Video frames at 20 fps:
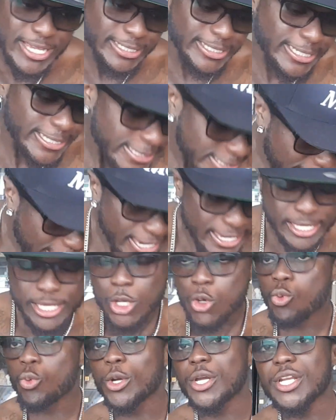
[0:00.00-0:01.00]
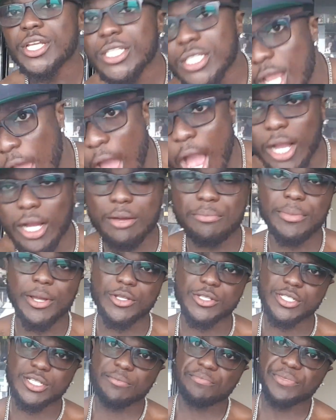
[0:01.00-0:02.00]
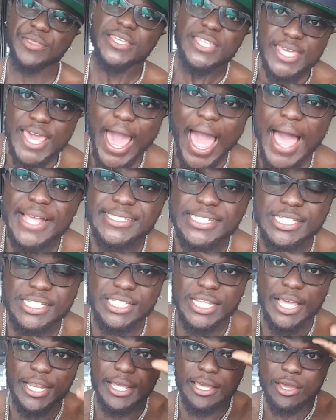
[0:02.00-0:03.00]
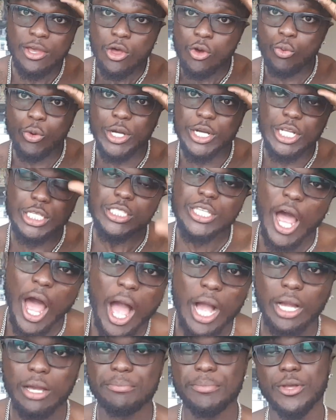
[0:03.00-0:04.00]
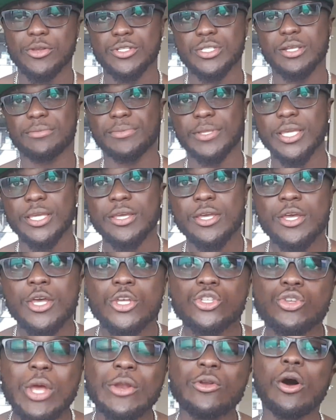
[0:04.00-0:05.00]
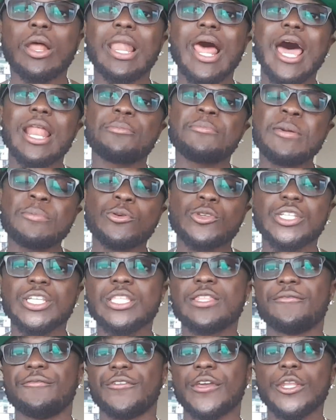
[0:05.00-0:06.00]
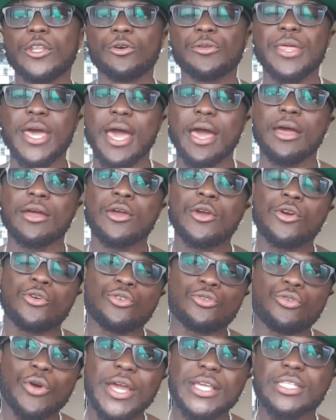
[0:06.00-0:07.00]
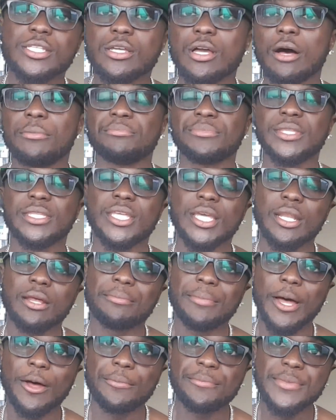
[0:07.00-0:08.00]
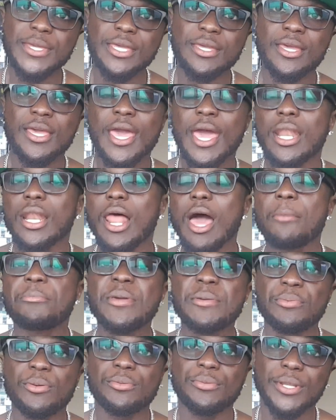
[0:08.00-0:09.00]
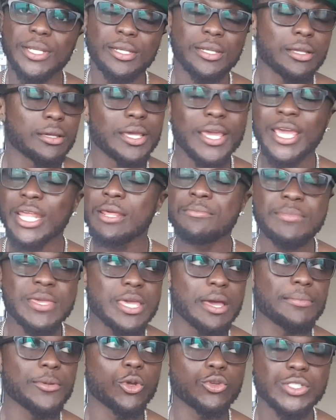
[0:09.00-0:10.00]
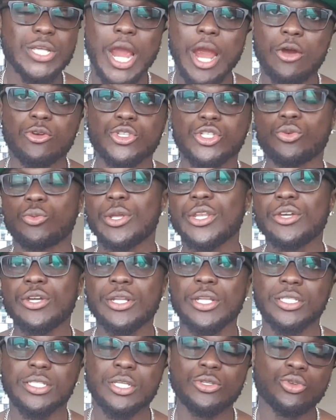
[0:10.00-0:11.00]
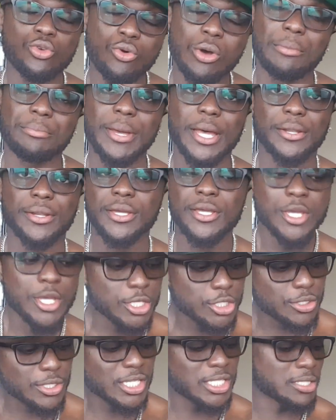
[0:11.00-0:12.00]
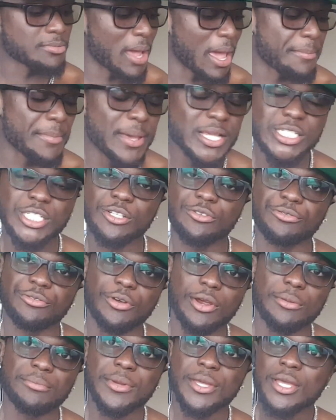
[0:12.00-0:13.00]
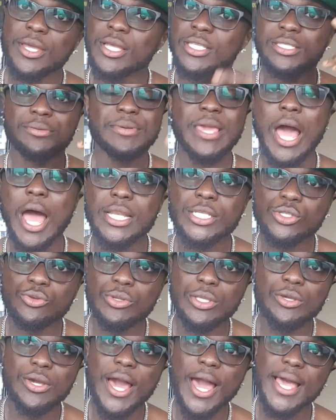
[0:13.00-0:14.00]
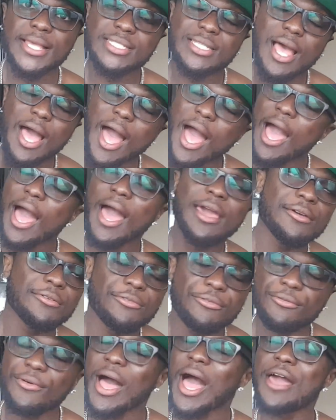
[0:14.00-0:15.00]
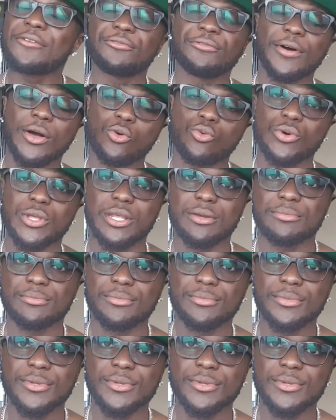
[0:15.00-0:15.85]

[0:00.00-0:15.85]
Today we're gonna talk about something. Yeah, I said it. We're gonna talk about something. So I know a lot of people seen the video that Ricegum did about me, and a lot of people have been hitting me up, yo Tyrone, so what are you gonna do about it? So this is my message for him. To be honest with you guys, I fuck with him.